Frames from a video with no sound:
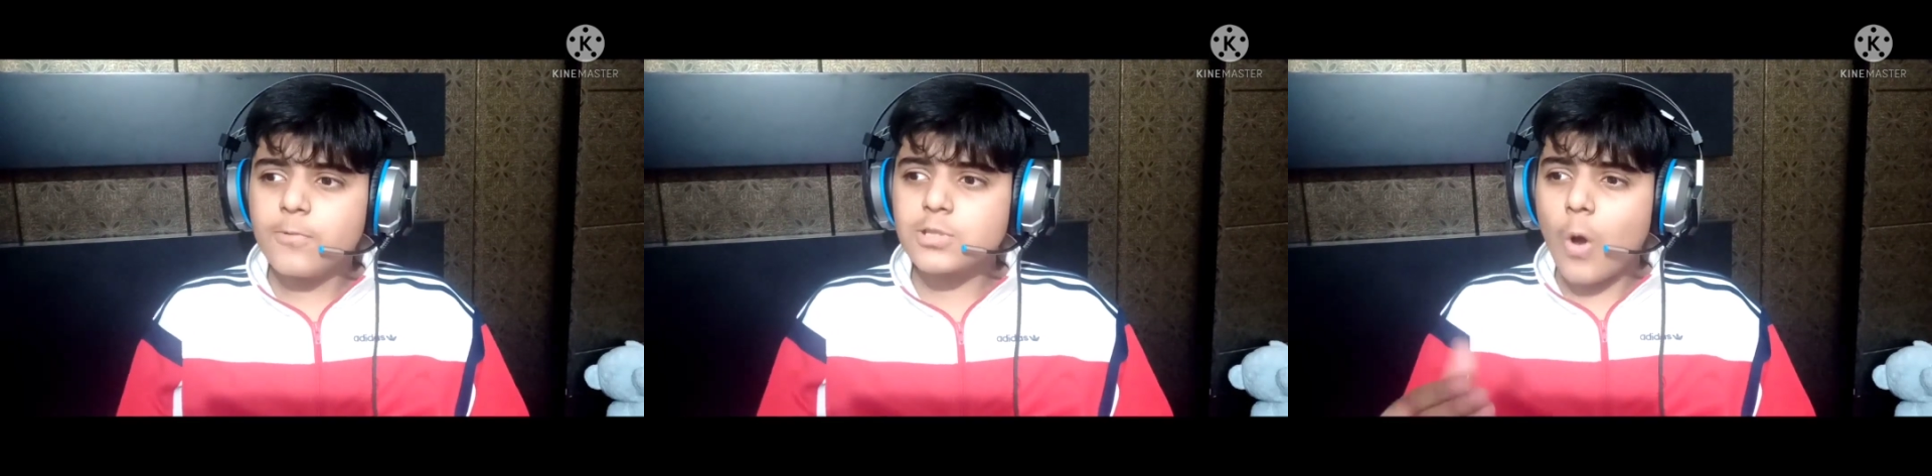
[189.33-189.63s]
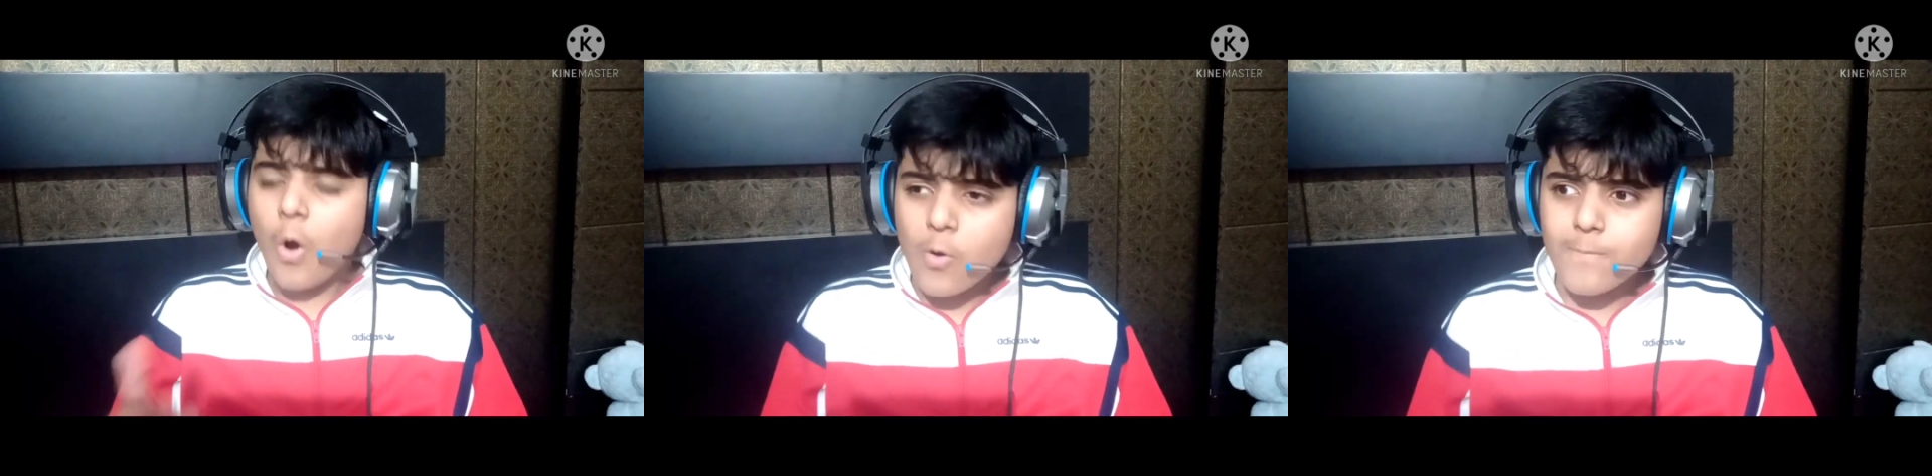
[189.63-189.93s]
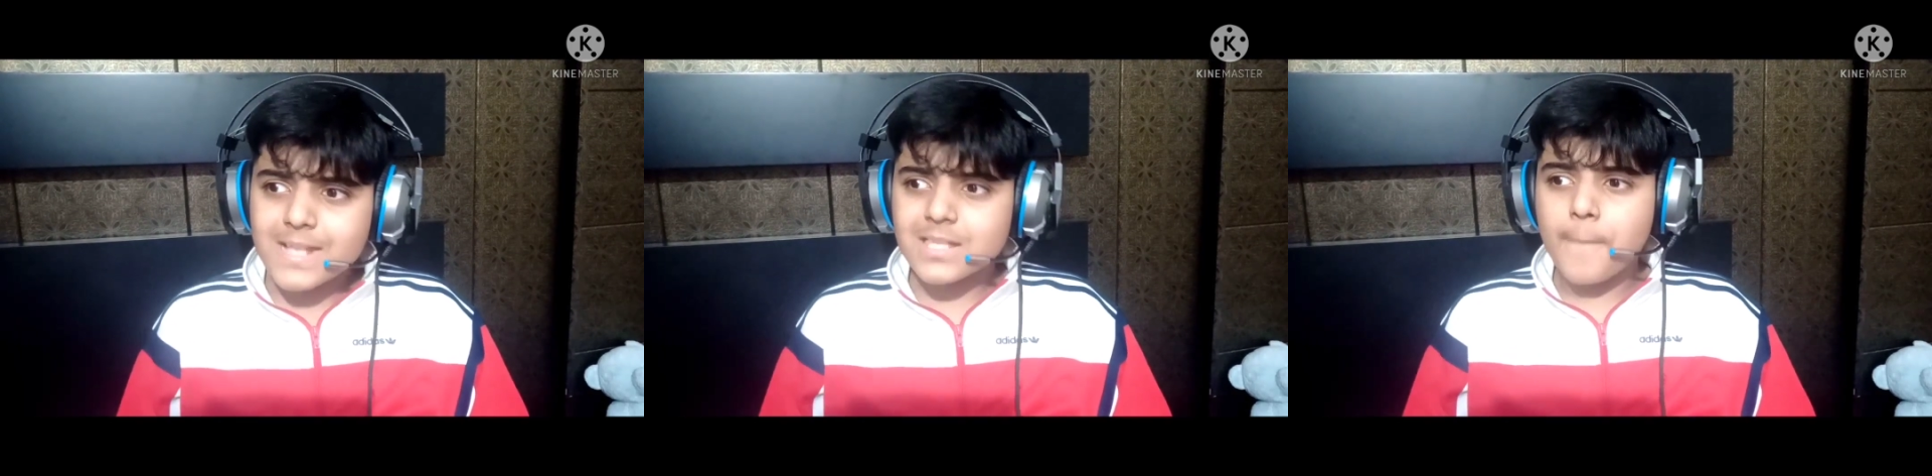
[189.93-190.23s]
was
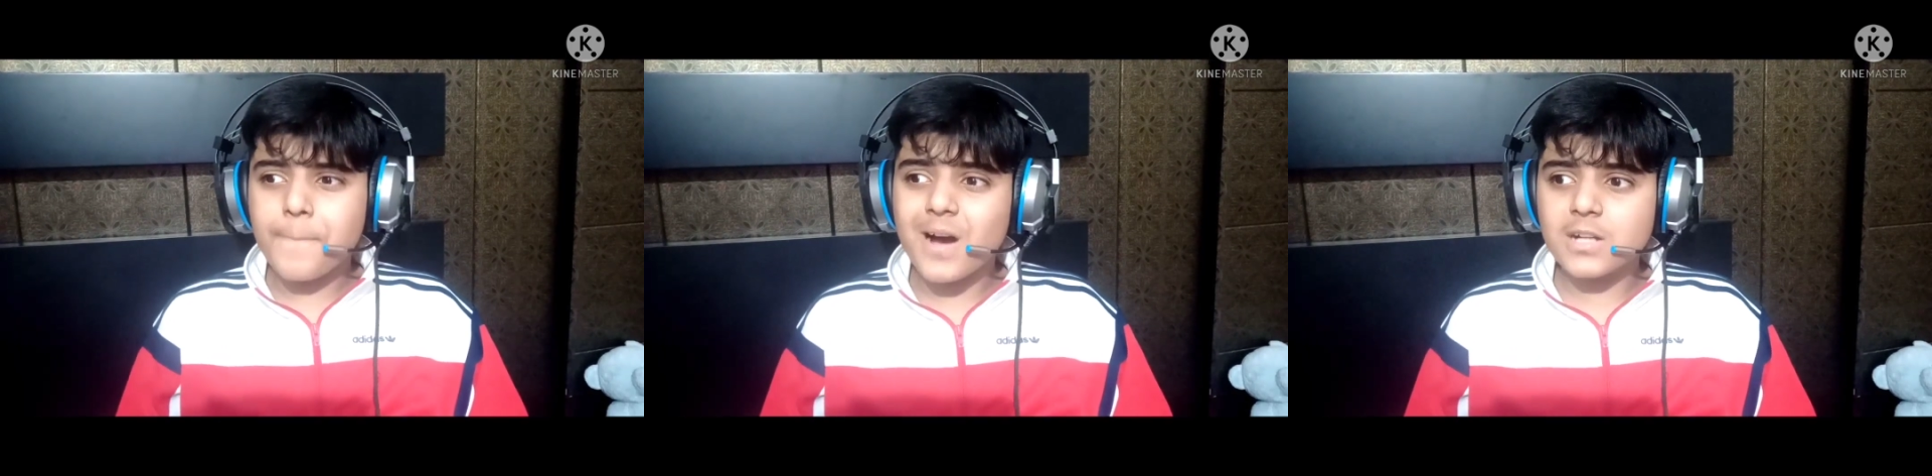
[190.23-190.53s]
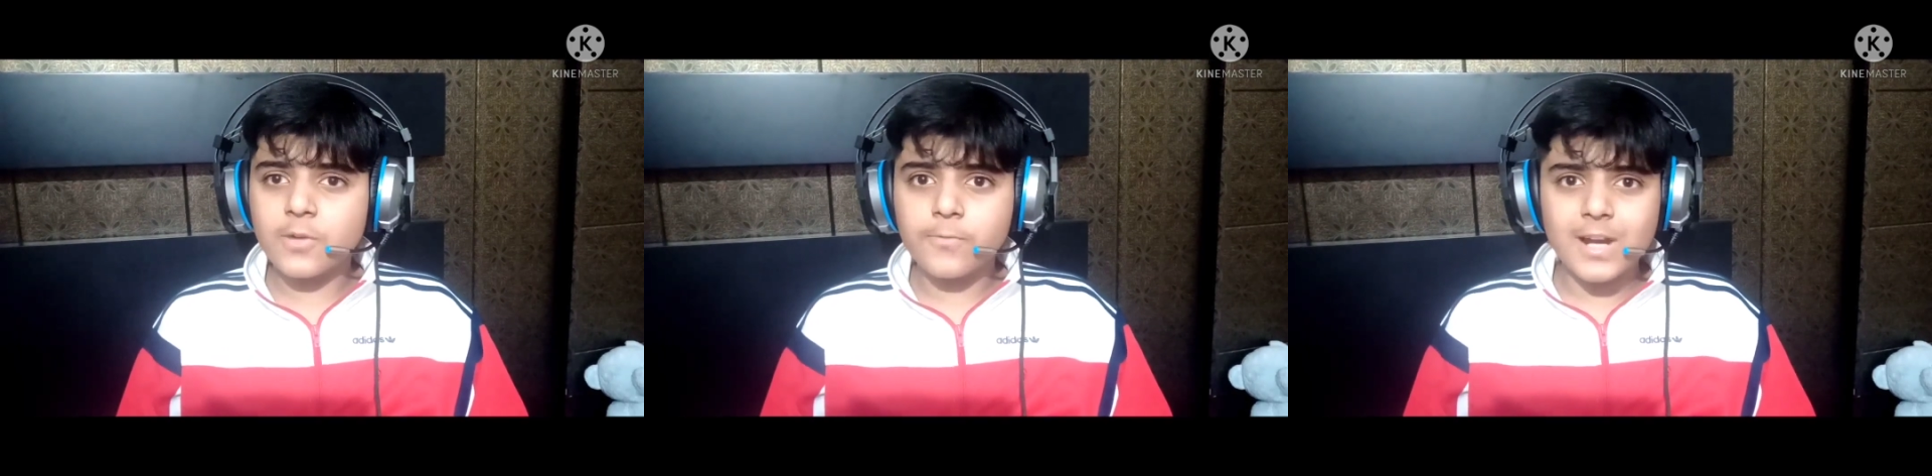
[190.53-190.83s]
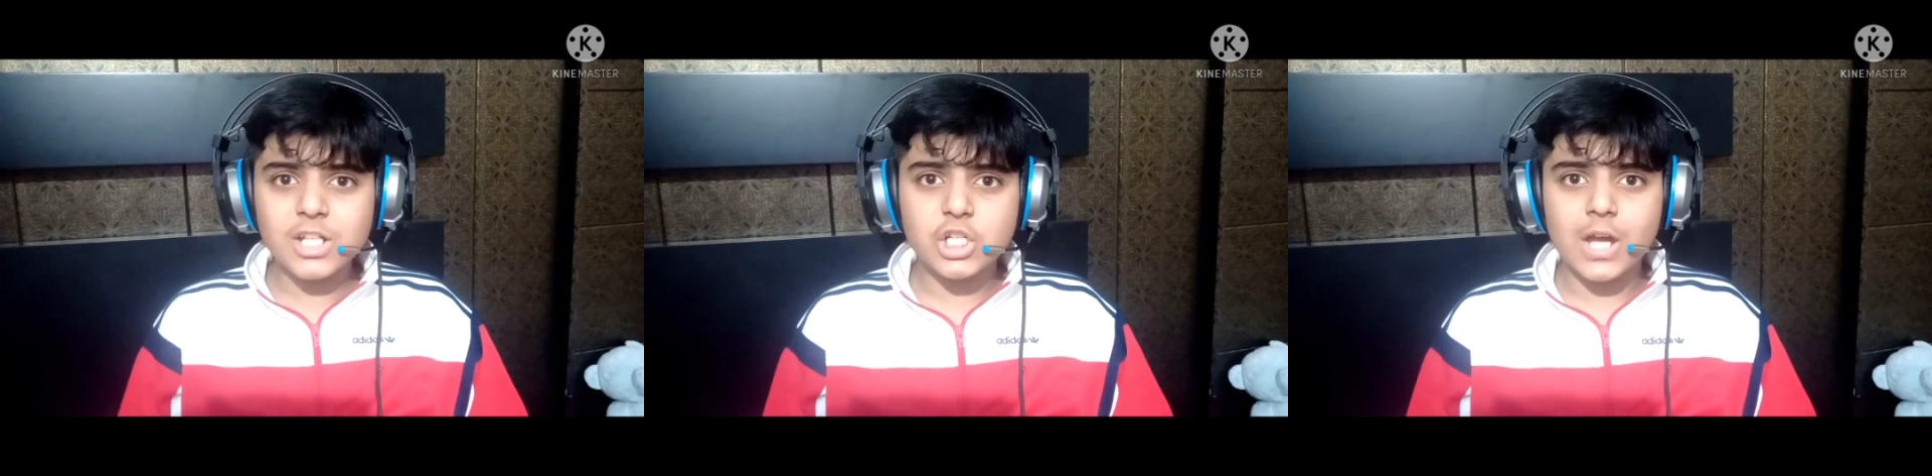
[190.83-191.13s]
always a part of
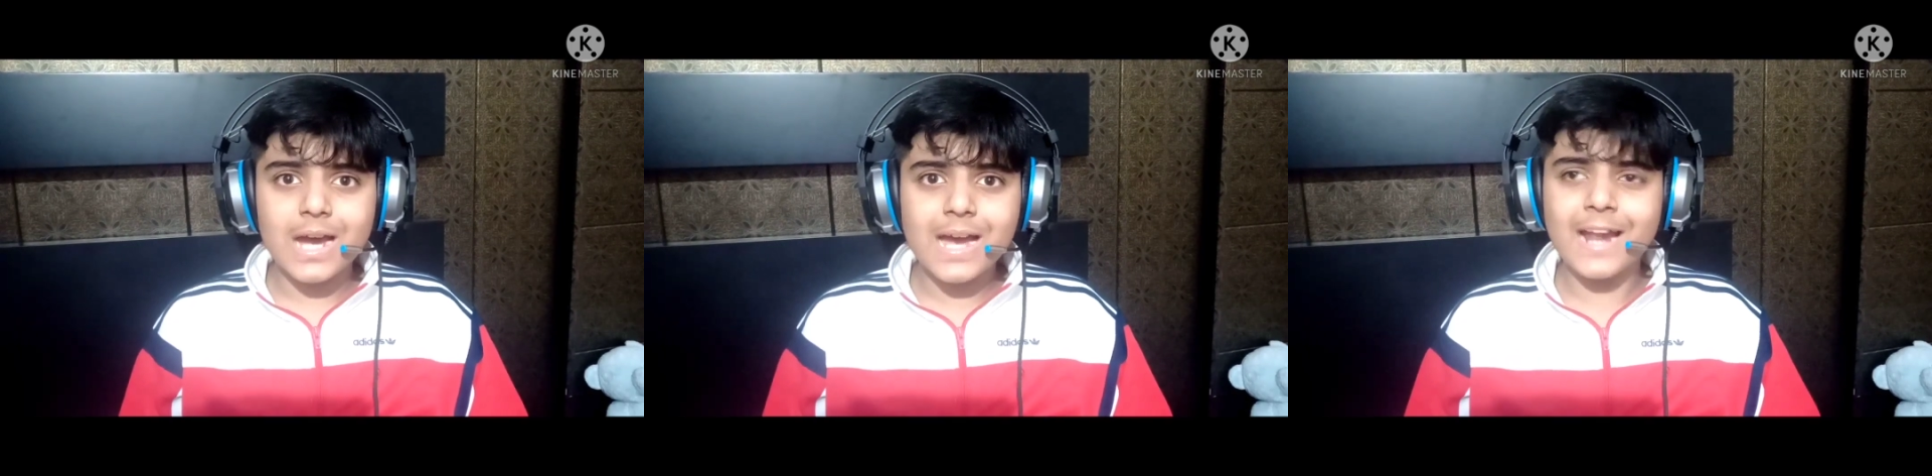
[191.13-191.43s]
Russia